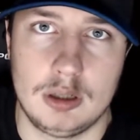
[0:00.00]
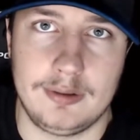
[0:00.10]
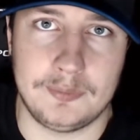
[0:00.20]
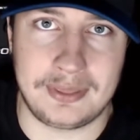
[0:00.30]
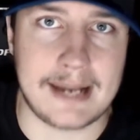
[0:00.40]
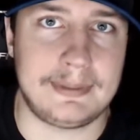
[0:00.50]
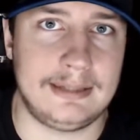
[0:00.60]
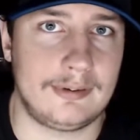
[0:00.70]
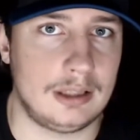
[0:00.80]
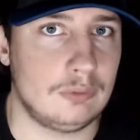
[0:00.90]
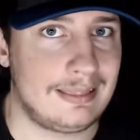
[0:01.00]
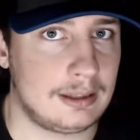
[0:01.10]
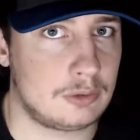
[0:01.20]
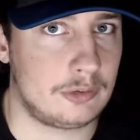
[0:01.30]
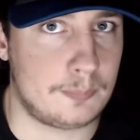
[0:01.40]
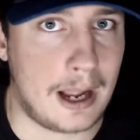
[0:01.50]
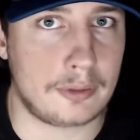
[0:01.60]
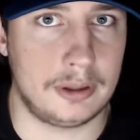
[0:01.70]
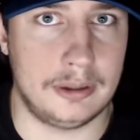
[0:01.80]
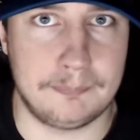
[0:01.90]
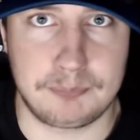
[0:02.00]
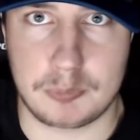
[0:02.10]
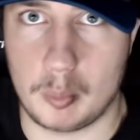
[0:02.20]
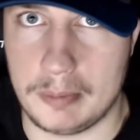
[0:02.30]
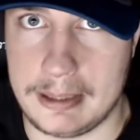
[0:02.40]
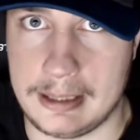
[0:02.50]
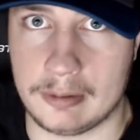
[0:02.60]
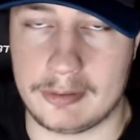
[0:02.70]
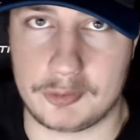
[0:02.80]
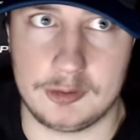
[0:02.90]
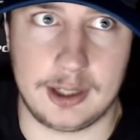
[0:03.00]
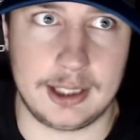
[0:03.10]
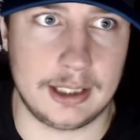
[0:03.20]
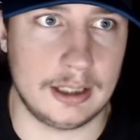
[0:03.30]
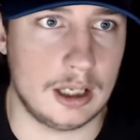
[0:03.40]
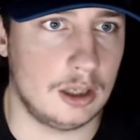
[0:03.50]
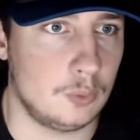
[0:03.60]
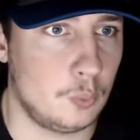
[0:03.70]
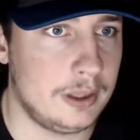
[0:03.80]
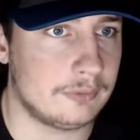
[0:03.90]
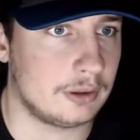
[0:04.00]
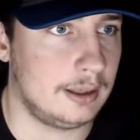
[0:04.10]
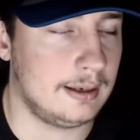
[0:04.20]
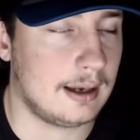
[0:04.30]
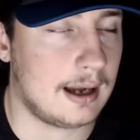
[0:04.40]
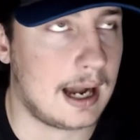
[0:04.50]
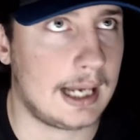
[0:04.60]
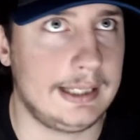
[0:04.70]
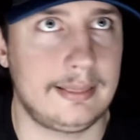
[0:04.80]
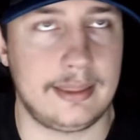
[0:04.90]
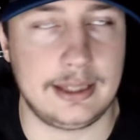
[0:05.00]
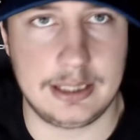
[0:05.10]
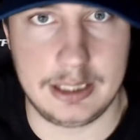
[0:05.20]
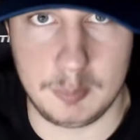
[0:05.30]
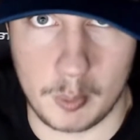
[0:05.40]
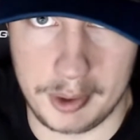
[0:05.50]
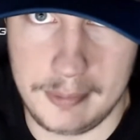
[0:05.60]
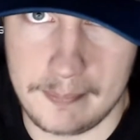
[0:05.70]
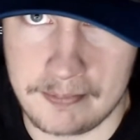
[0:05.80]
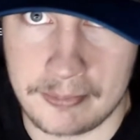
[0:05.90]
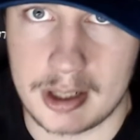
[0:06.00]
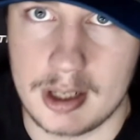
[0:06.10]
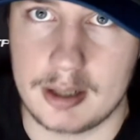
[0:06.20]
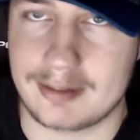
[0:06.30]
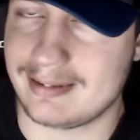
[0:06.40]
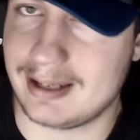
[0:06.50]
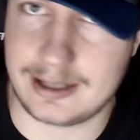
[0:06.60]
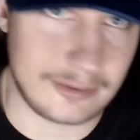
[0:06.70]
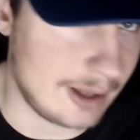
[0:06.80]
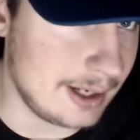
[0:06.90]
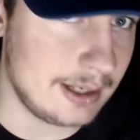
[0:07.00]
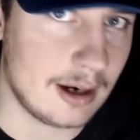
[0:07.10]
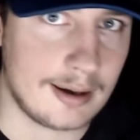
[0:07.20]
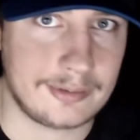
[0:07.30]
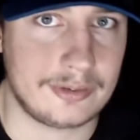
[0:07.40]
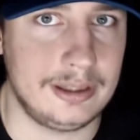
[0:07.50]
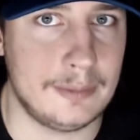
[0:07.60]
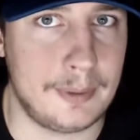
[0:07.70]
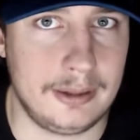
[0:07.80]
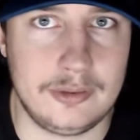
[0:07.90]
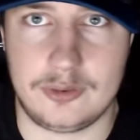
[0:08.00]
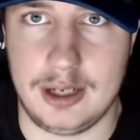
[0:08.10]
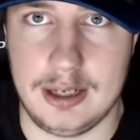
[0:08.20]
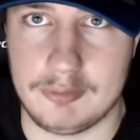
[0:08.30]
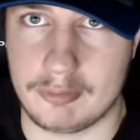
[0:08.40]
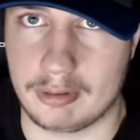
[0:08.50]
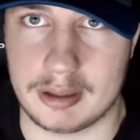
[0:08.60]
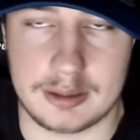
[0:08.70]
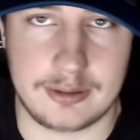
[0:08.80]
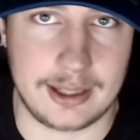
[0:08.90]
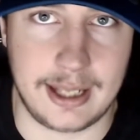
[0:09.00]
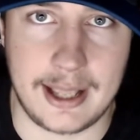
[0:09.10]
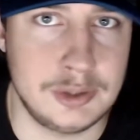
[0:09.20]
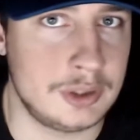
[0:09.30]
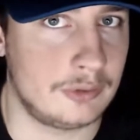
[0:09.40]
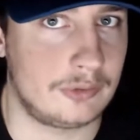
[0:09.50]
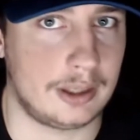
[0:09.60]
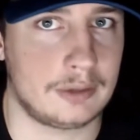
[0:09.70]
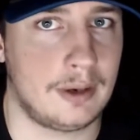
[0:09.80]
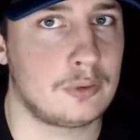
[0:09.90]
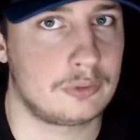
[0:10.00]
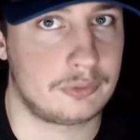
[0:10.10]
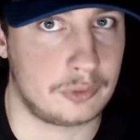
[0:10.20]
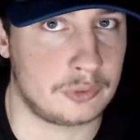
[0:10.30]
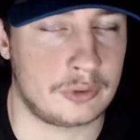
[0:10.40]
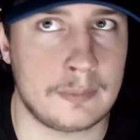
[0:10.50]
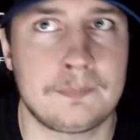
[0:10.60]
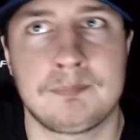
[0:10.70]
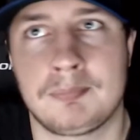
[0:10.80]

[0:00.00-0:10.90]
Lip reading: With that being said, do I think Chris Ballard would be interested in taking Weaver? And I think he would. Like I said, it honestly depends if we're going to take edge in the second round or first round.